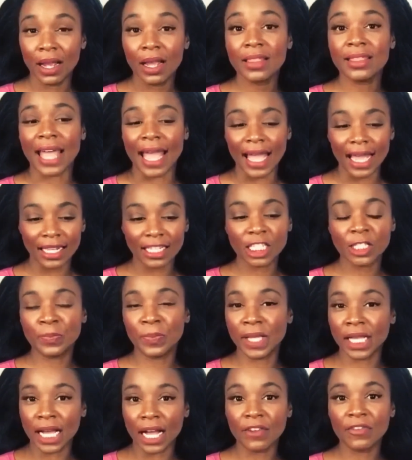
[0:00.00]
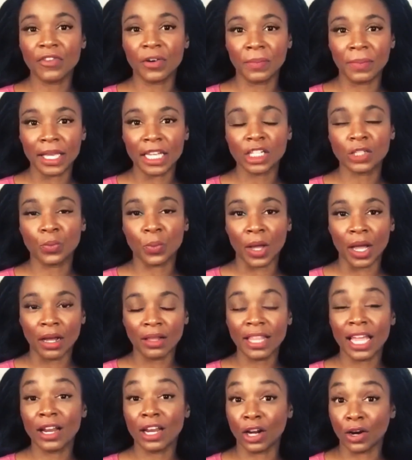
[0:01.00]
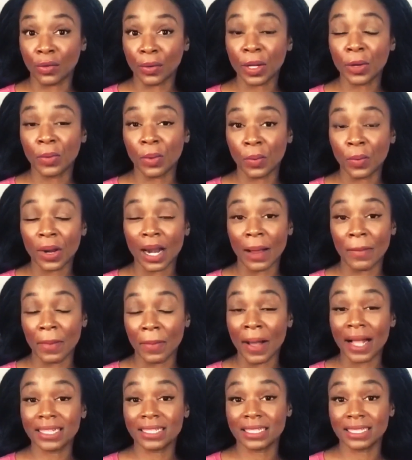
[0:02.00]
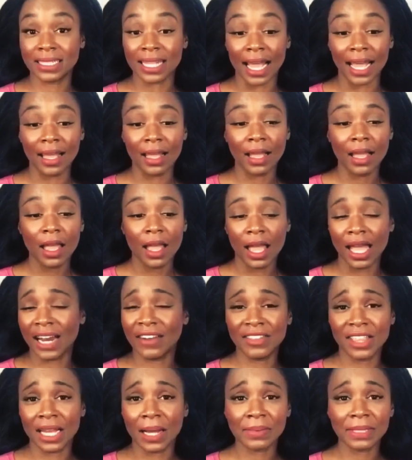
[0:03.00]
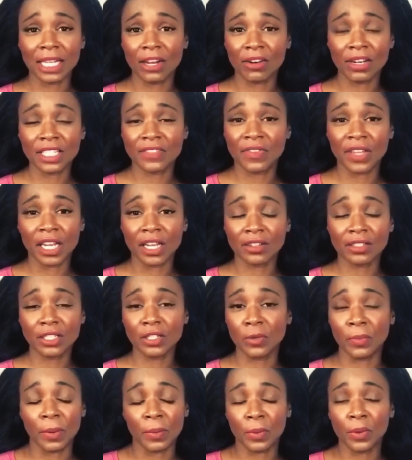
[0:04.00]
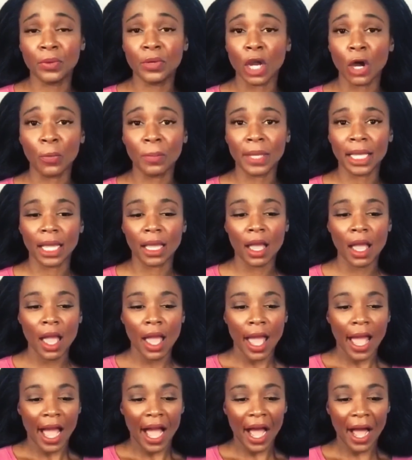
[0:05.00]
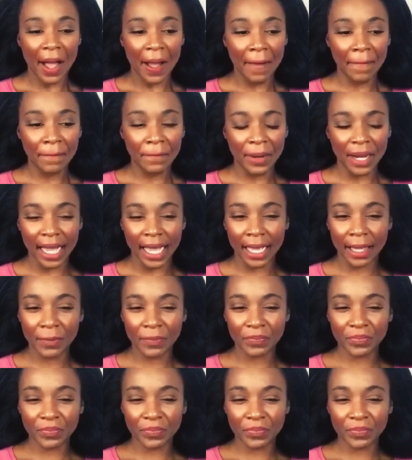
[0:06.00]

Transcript: they speak up for me as well, and they'd agree with what I'm about to say and everything I'm saying on this video too, people who know me. But